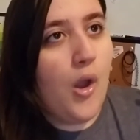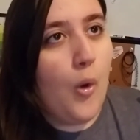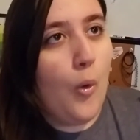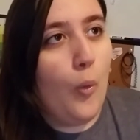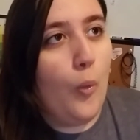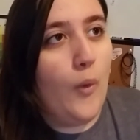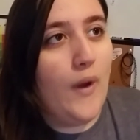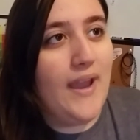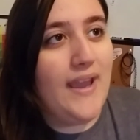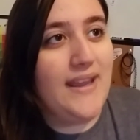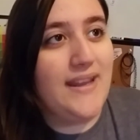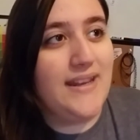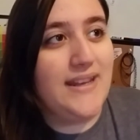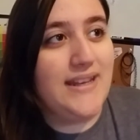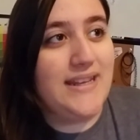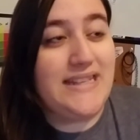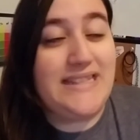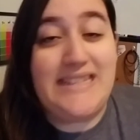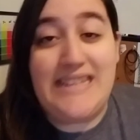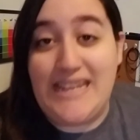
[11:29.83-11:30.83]

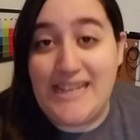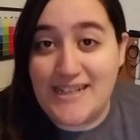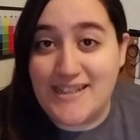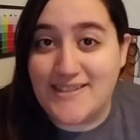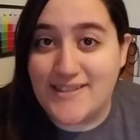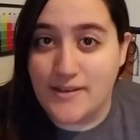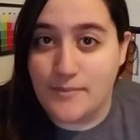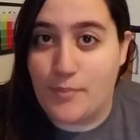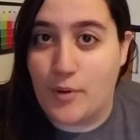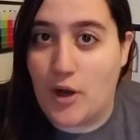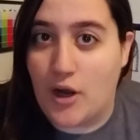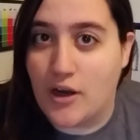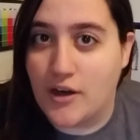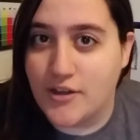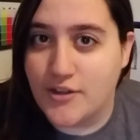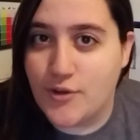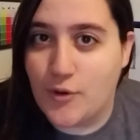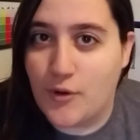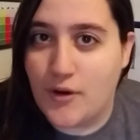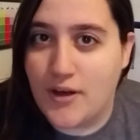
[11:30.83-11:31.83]
when Dean is in
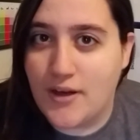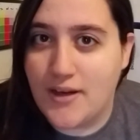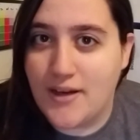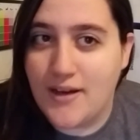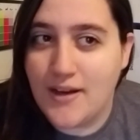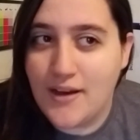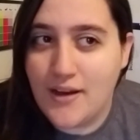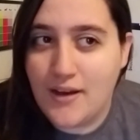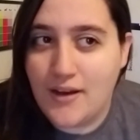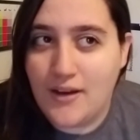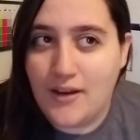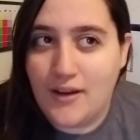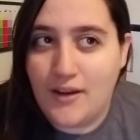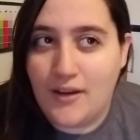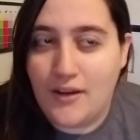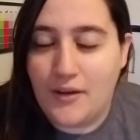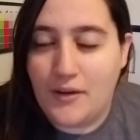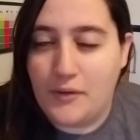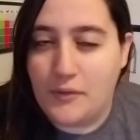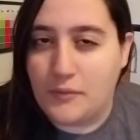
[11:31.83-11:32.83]
purgatory,
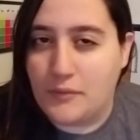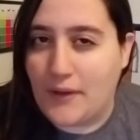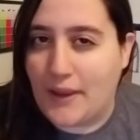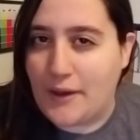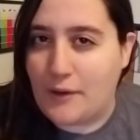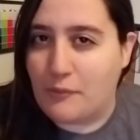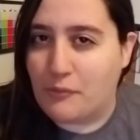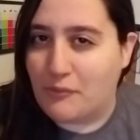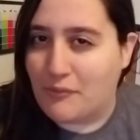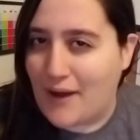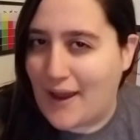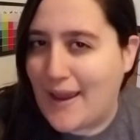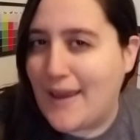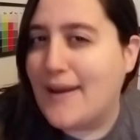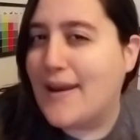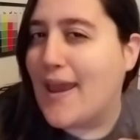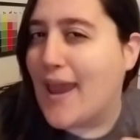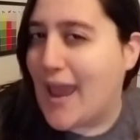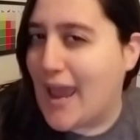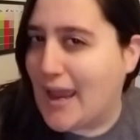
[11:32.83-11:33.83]
like
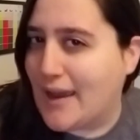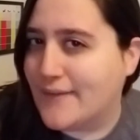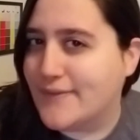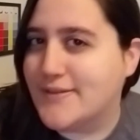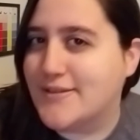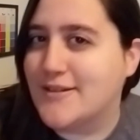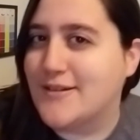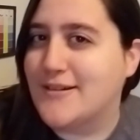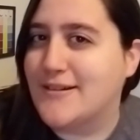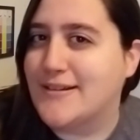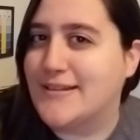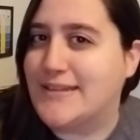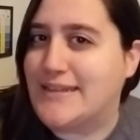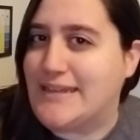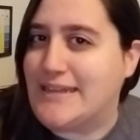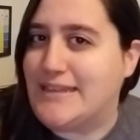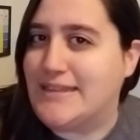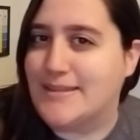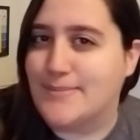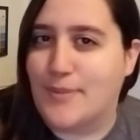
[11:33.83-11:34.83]
right after
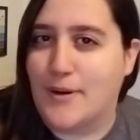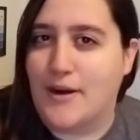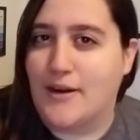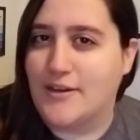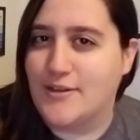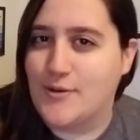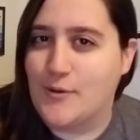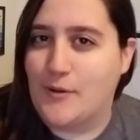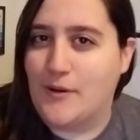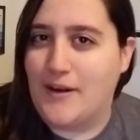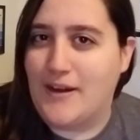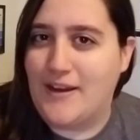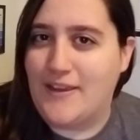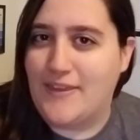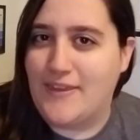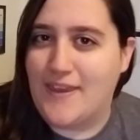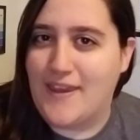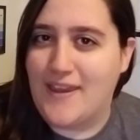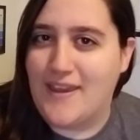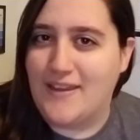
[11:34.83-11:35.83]
Dean's purgatory
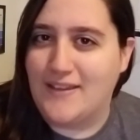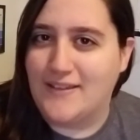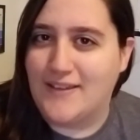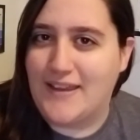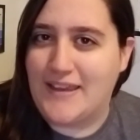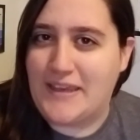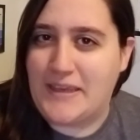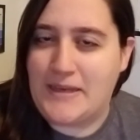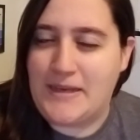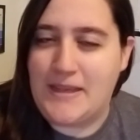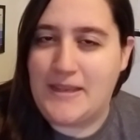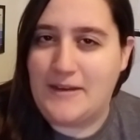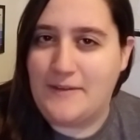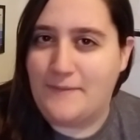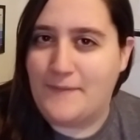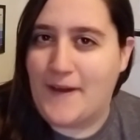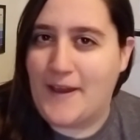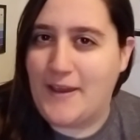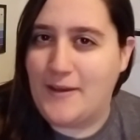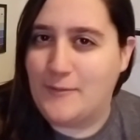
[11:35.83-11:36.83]
thing, like, and he had a
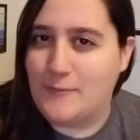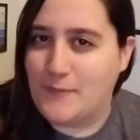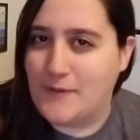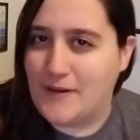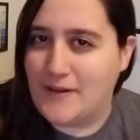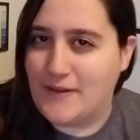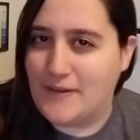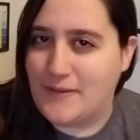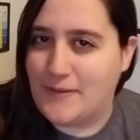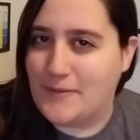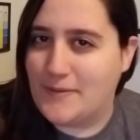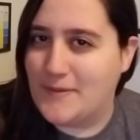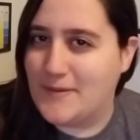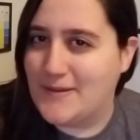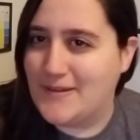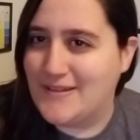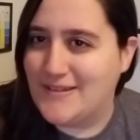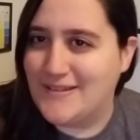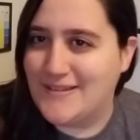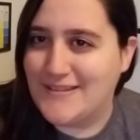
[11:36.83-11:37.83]
fight with
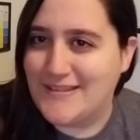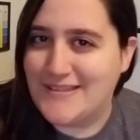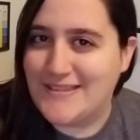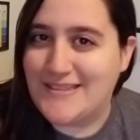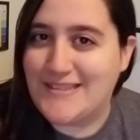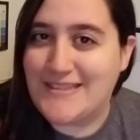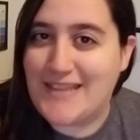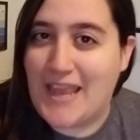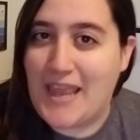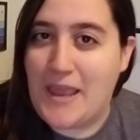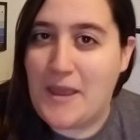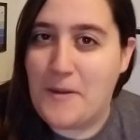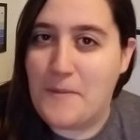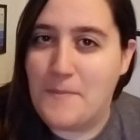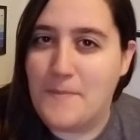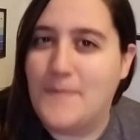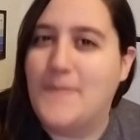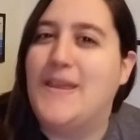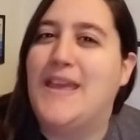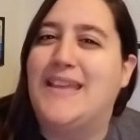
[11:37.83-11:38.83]

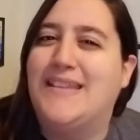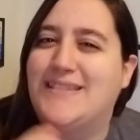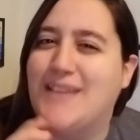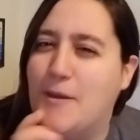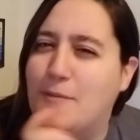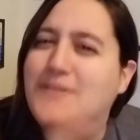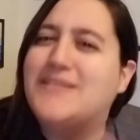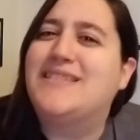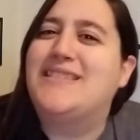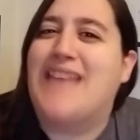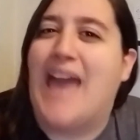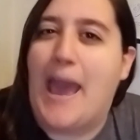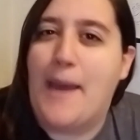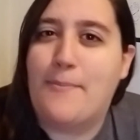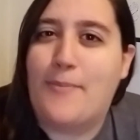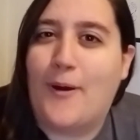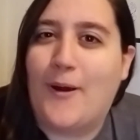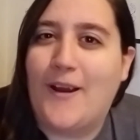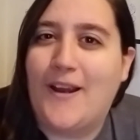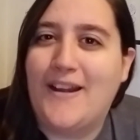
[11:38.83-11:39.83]
Sam. It was
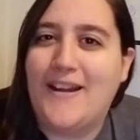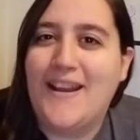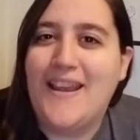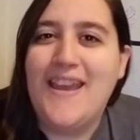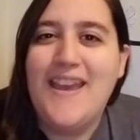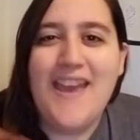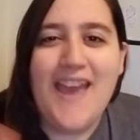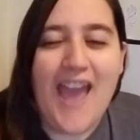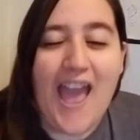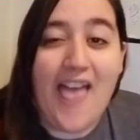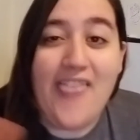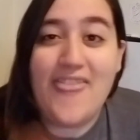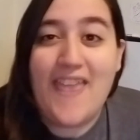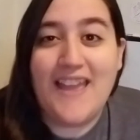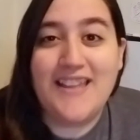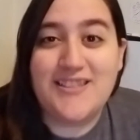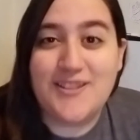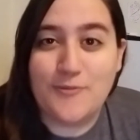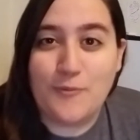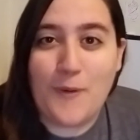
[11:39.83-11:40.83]
that part, and
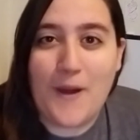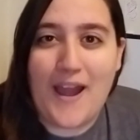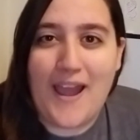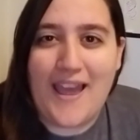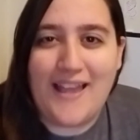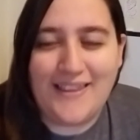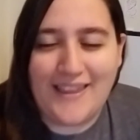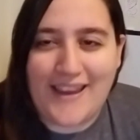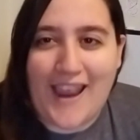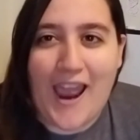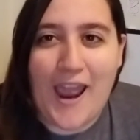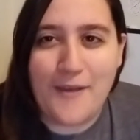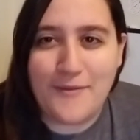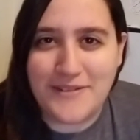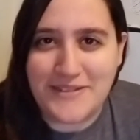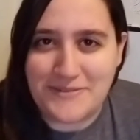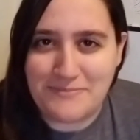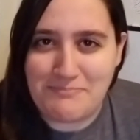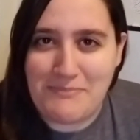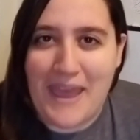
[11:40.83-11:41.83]
that's why, like, I
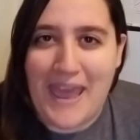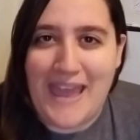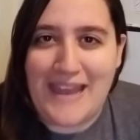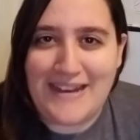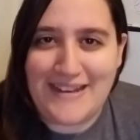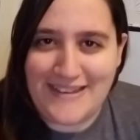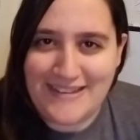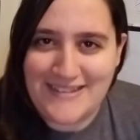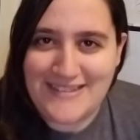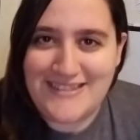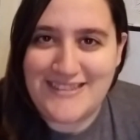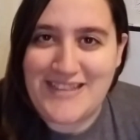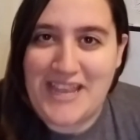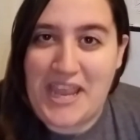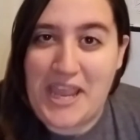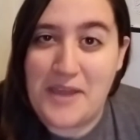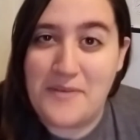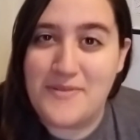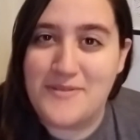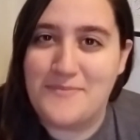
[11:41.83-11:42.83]
was mad at
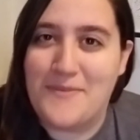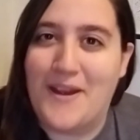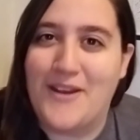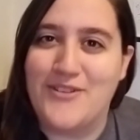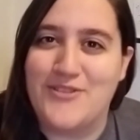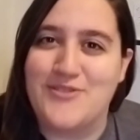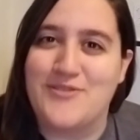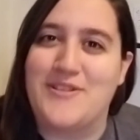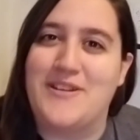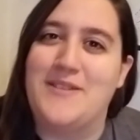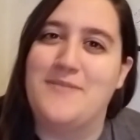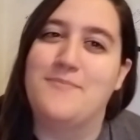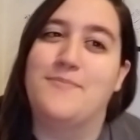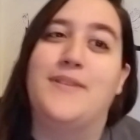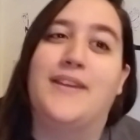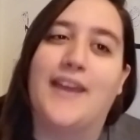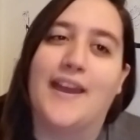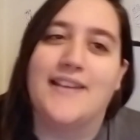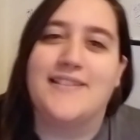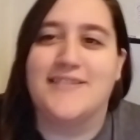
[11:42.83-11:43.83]
Sam in my dream
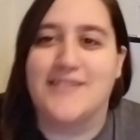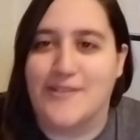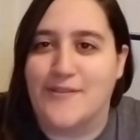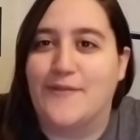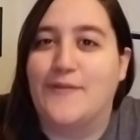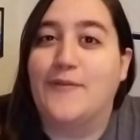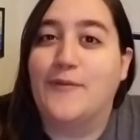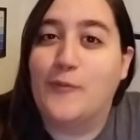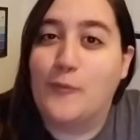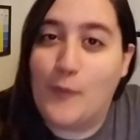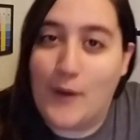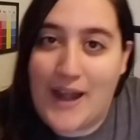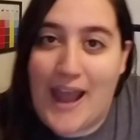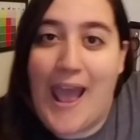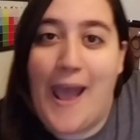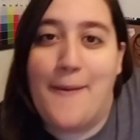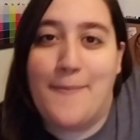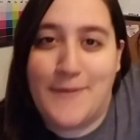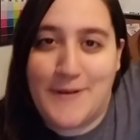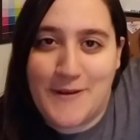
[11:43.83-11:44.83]
because of what
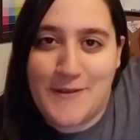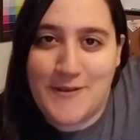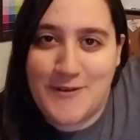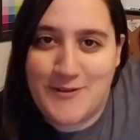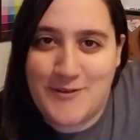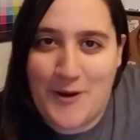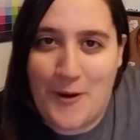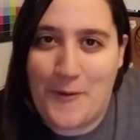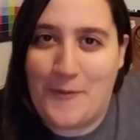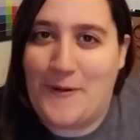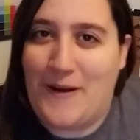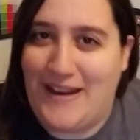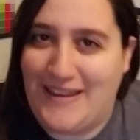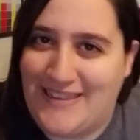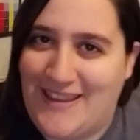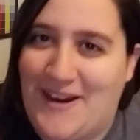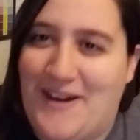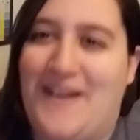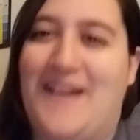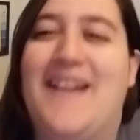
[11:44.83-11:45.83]
happened in the show right
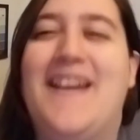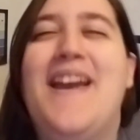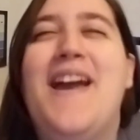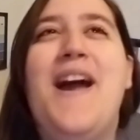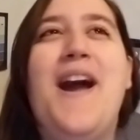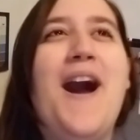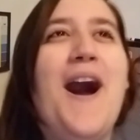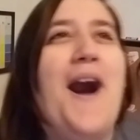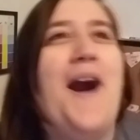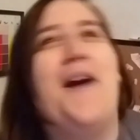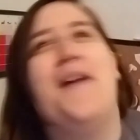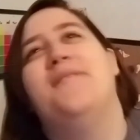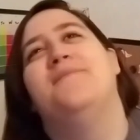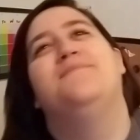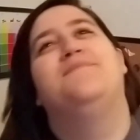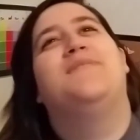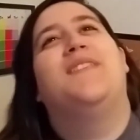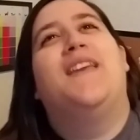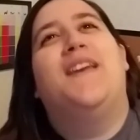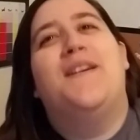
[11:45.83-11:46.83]
there.
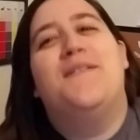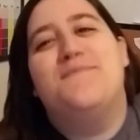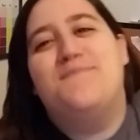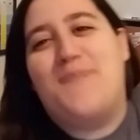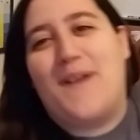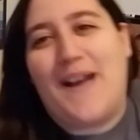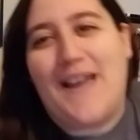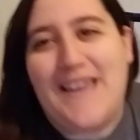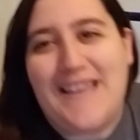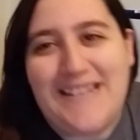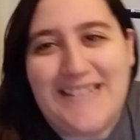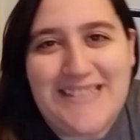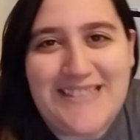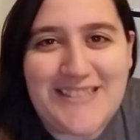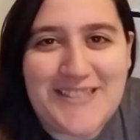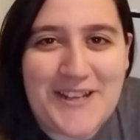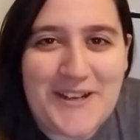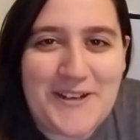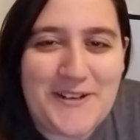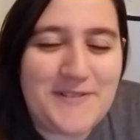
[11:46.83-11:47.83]
But
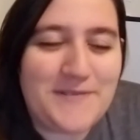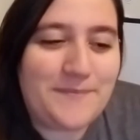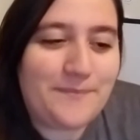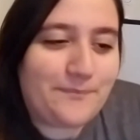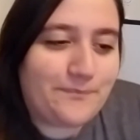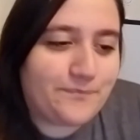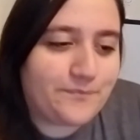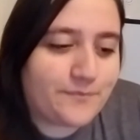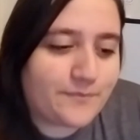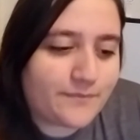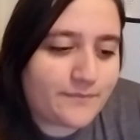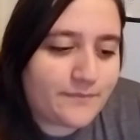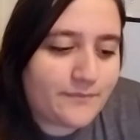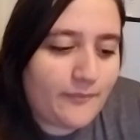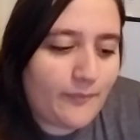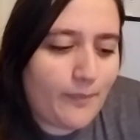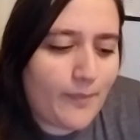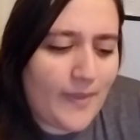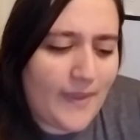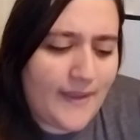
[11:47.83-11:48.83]
so,
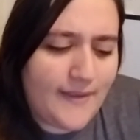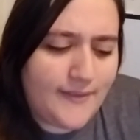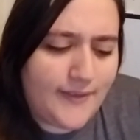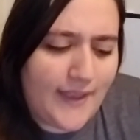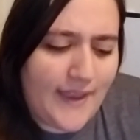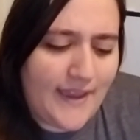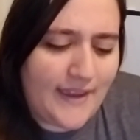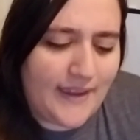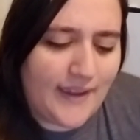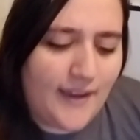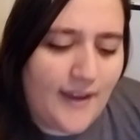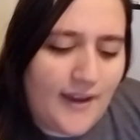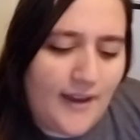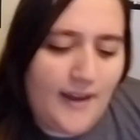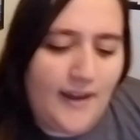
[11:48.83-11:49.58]
like,